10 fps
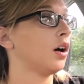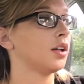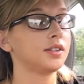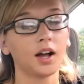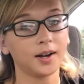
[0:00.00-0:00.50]

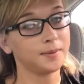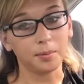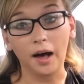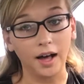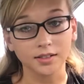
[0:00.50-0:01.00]
it's not going to
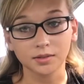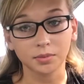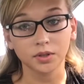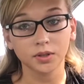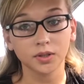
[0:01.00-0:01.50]
be
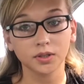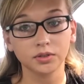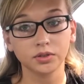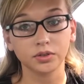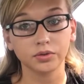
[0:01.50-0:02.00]
possible
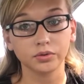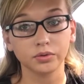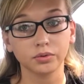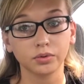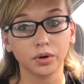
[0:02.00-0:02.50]

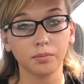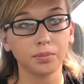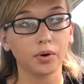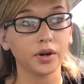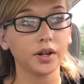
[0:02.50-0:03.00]
to
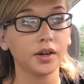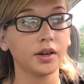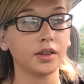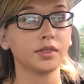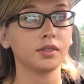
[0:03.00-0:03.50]
put
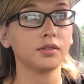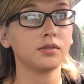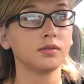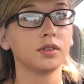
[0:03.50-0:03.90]
in